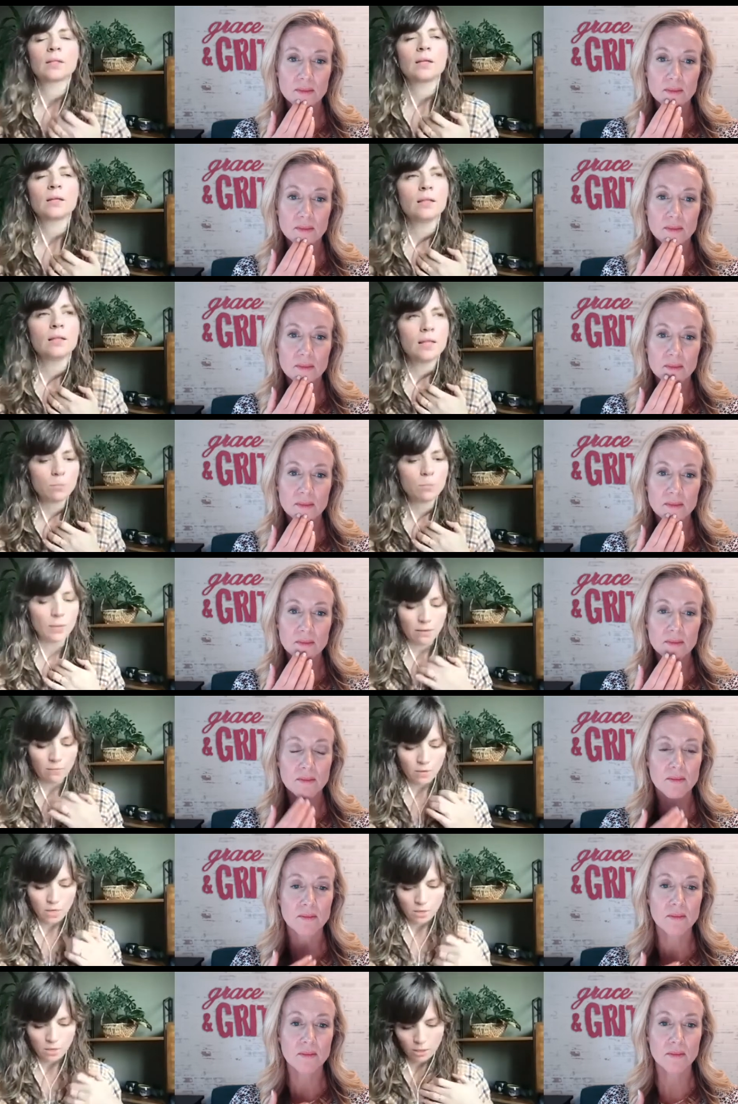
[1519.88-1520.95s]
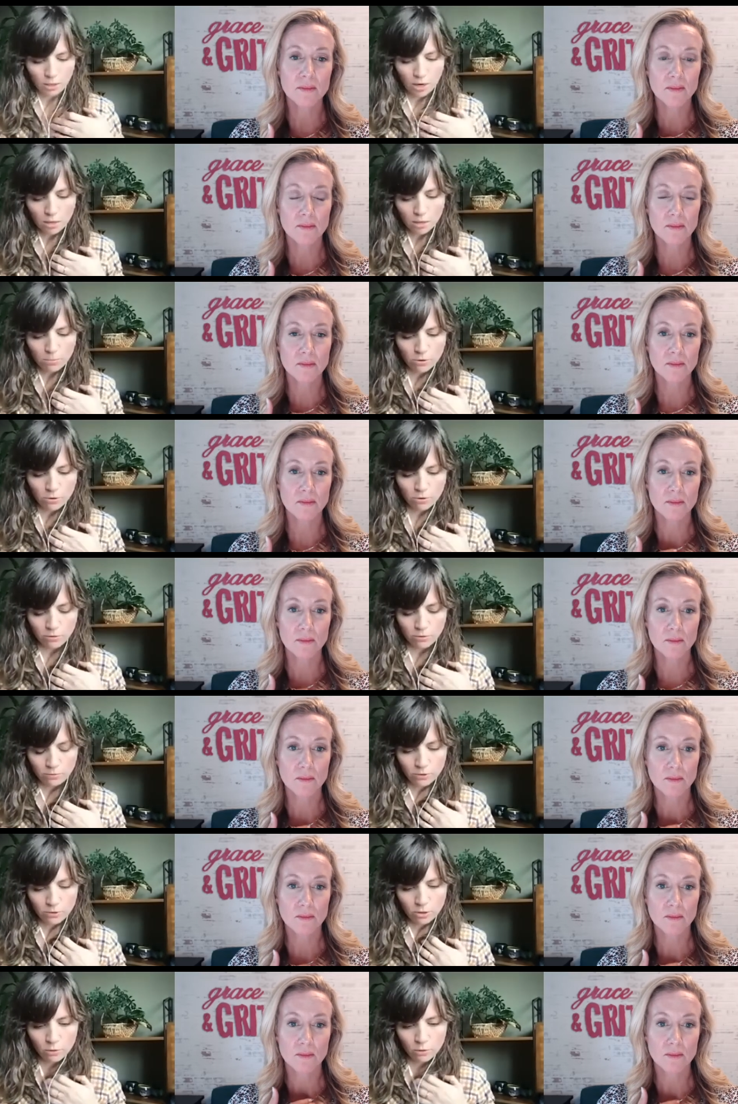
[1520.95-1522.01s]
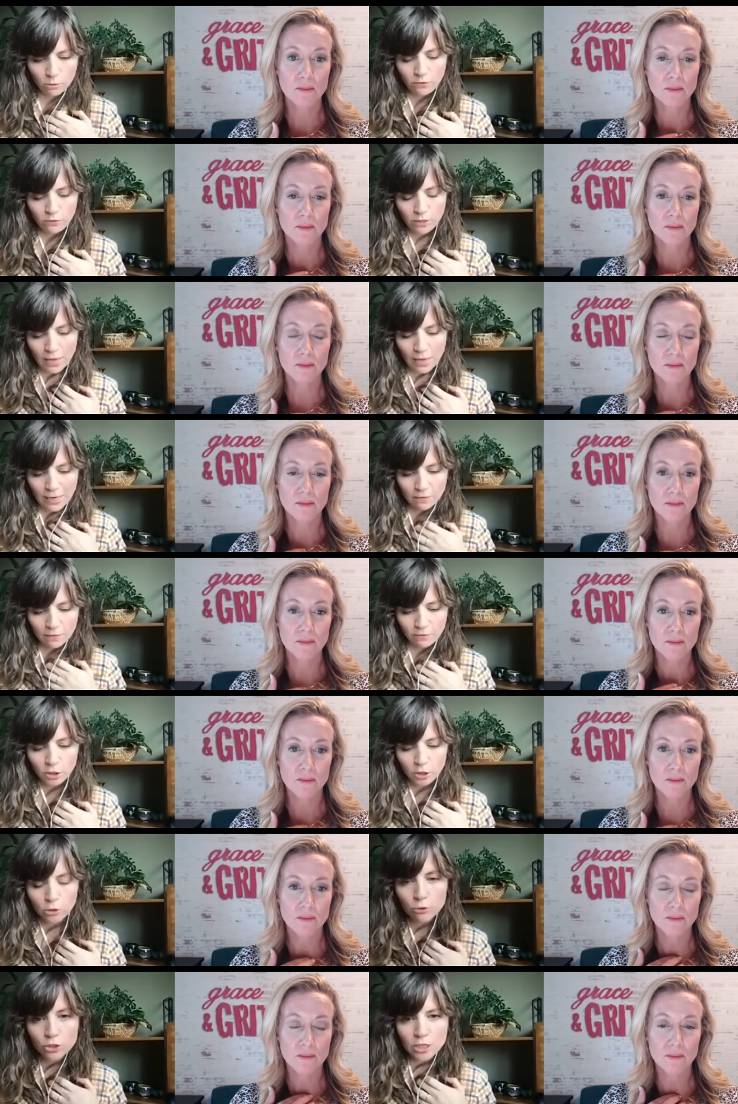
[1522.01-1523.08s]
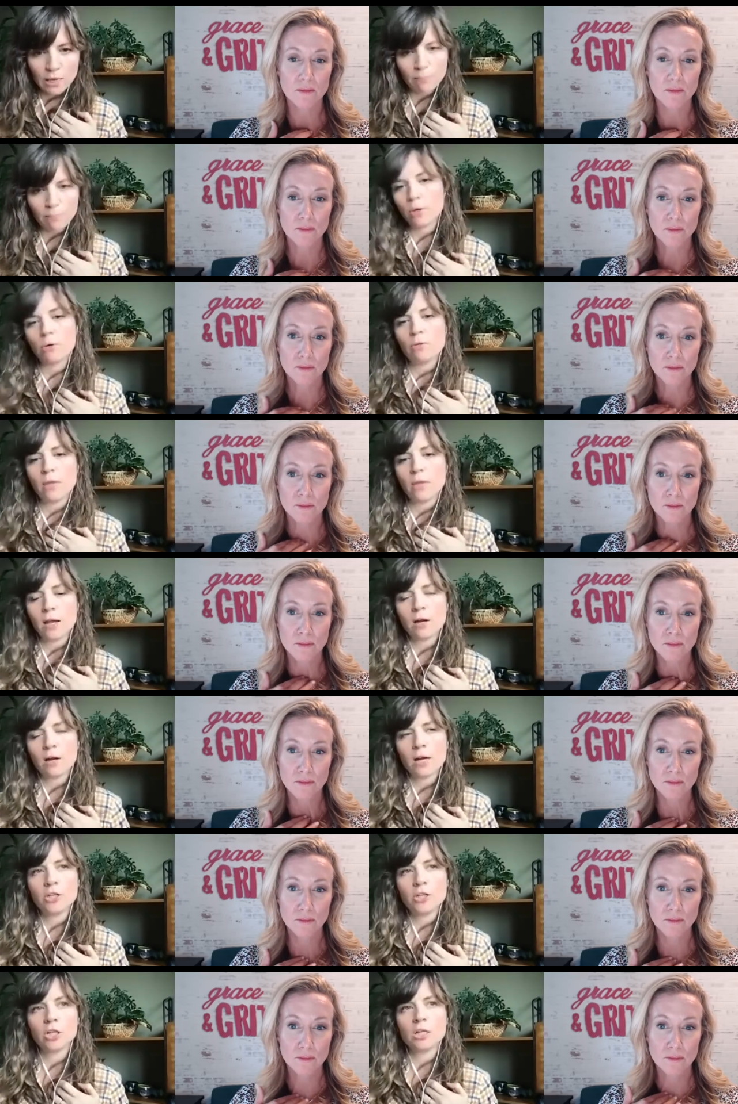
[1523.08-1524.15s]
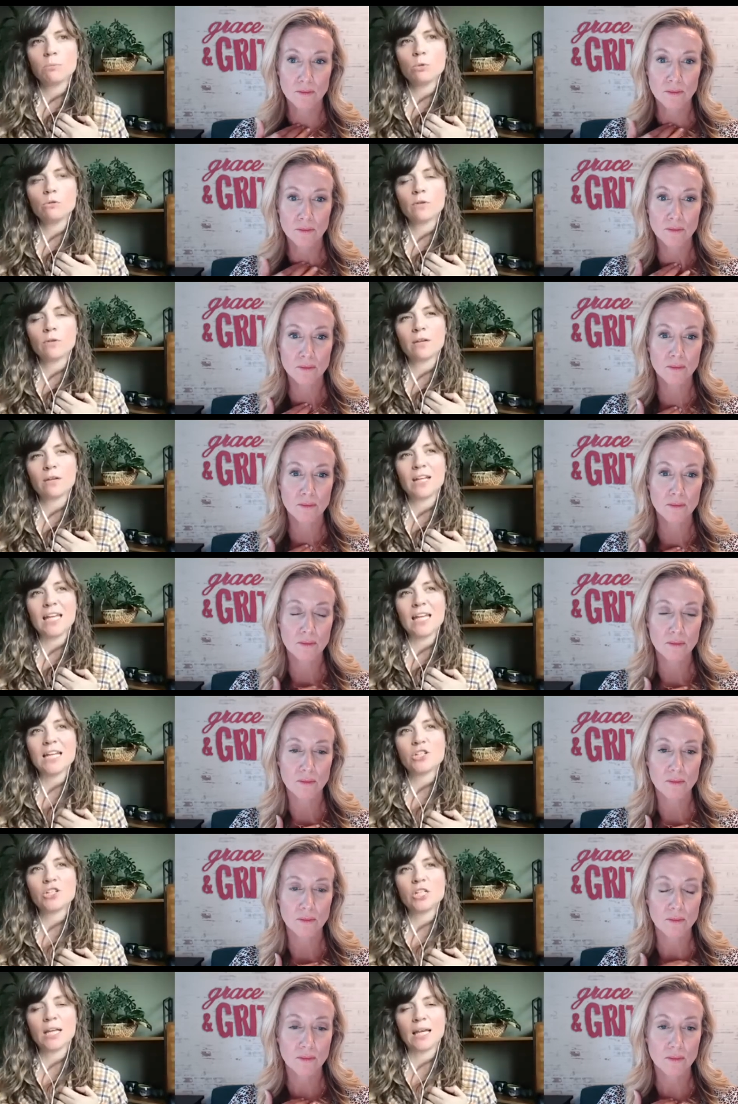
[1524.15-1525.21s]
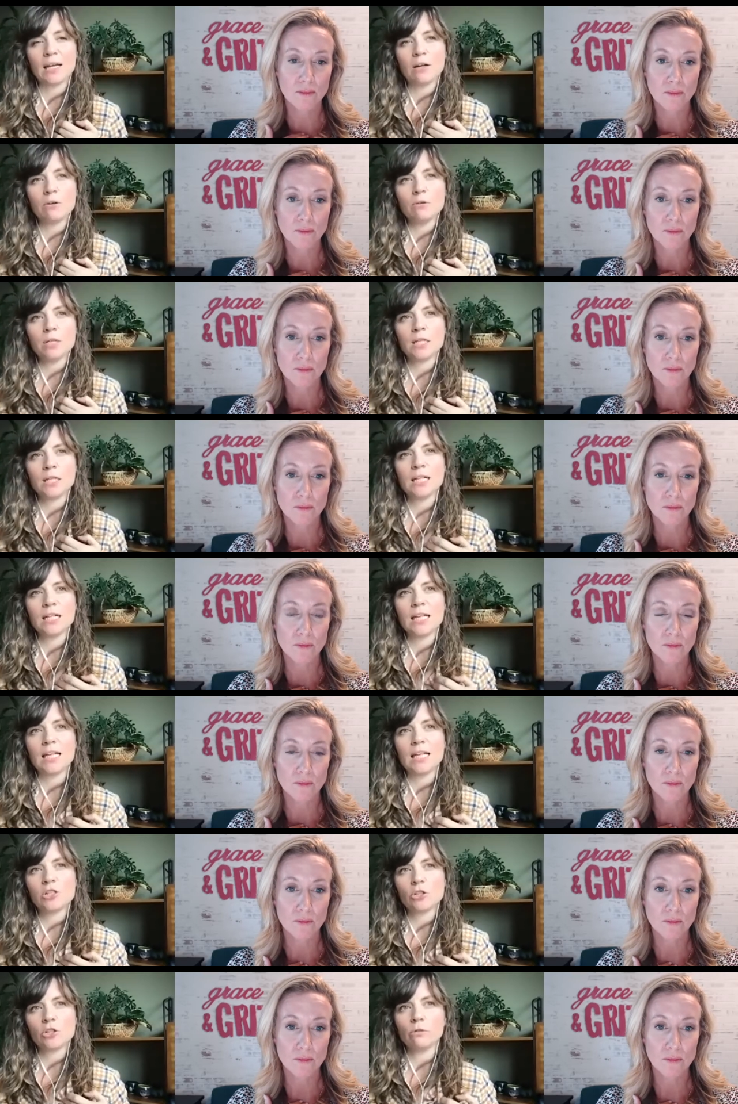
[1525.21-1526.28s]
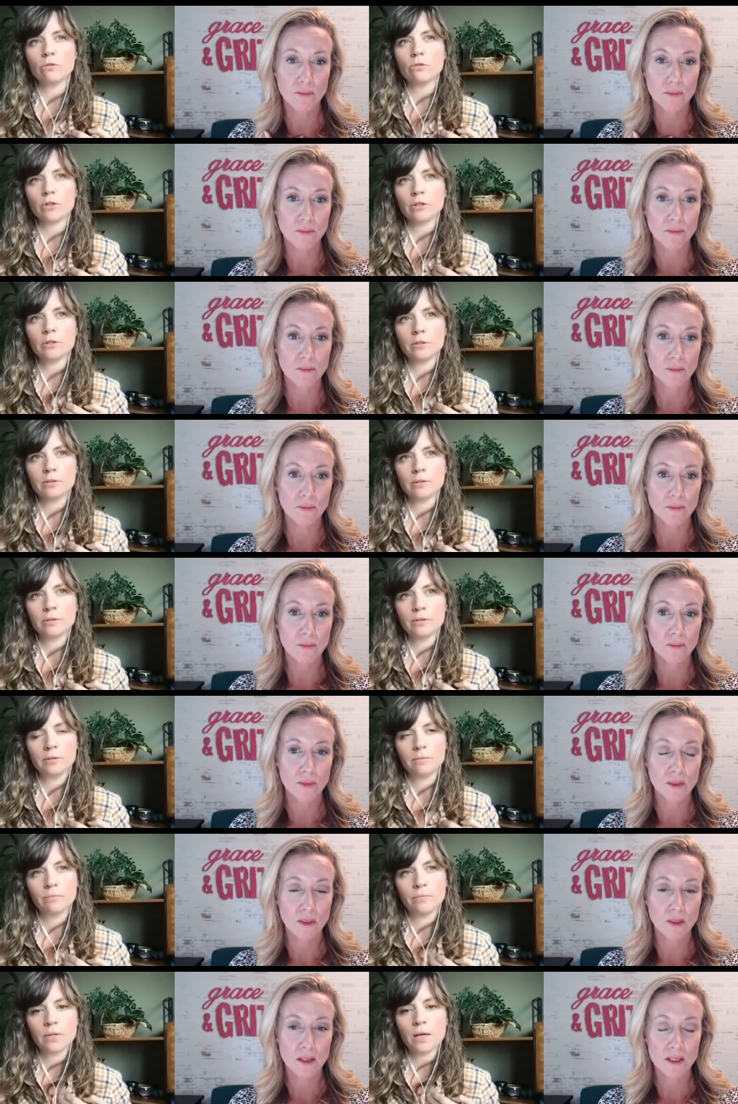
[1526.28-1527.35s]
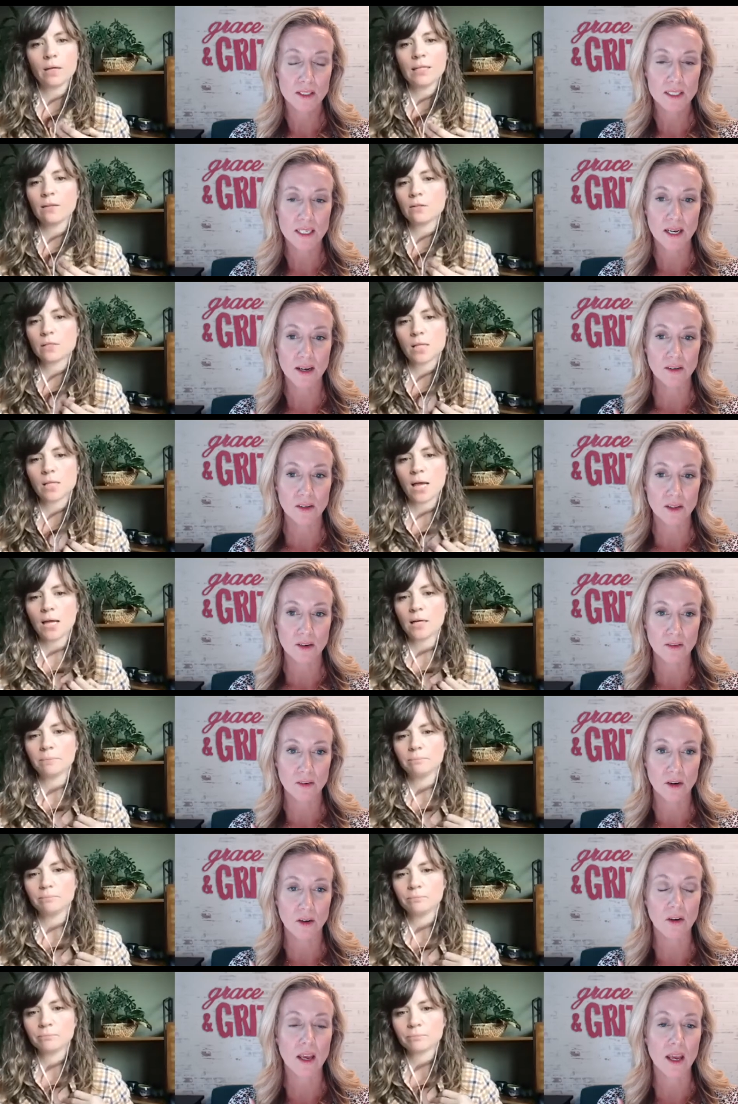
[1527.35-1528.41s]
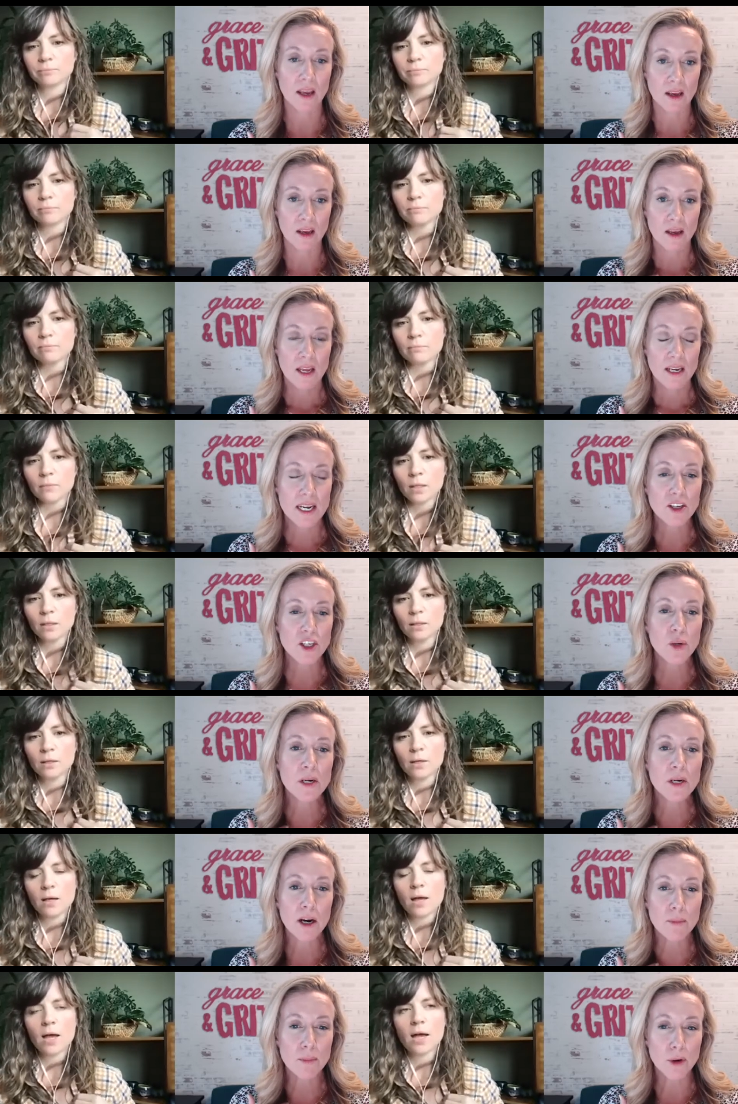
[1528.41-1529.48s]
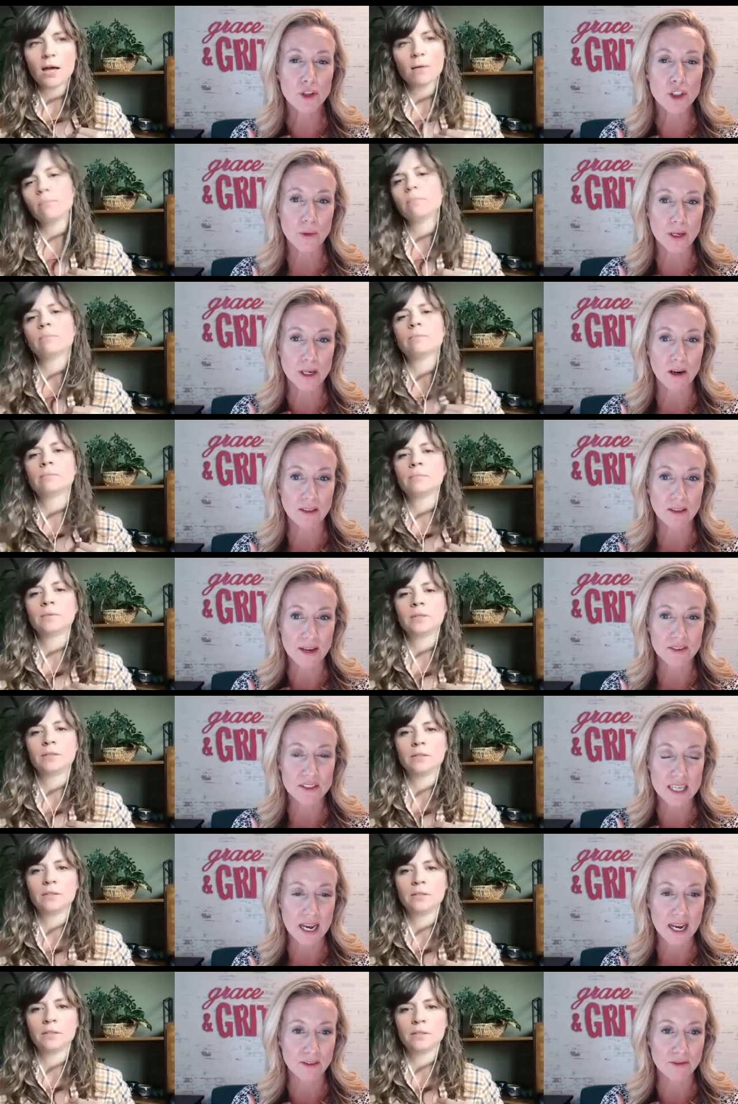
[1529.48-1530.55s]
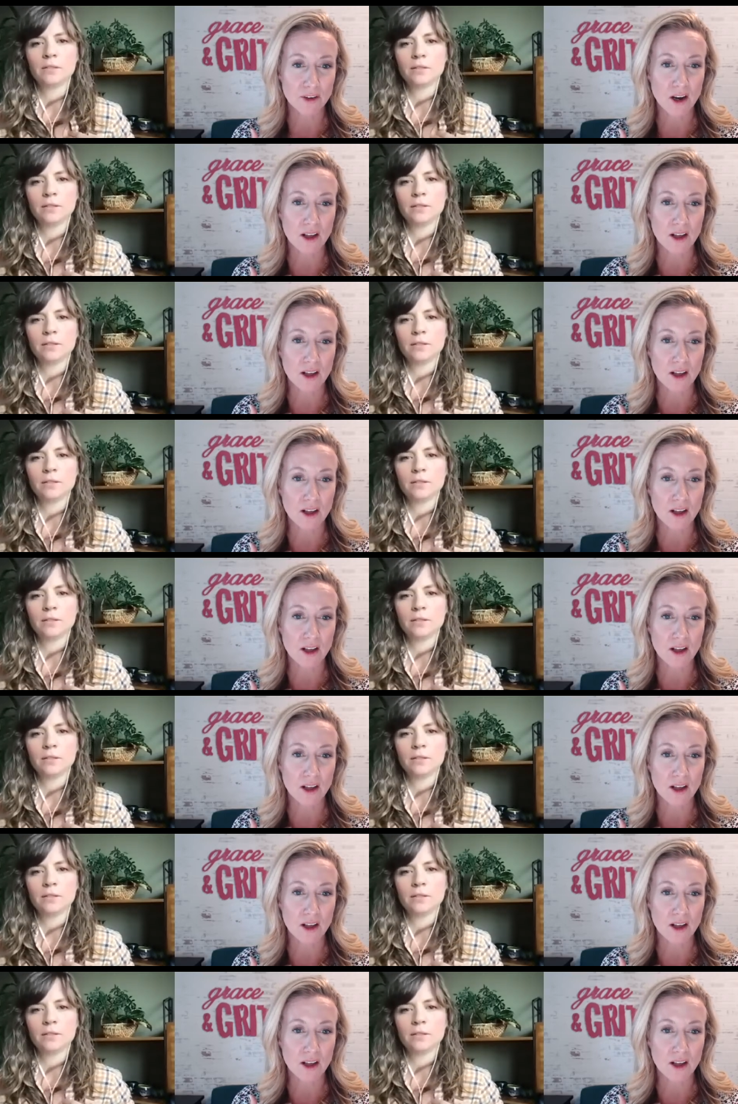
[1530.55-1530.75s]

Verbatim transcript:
Speaker 1: and then we have the collarbone. So you feel that kind of the U-shaped bone there, and you're going to move kind of an inch down and an inch over on either side. Okay. Now you and I are um, doing our
Speaker 2: left side for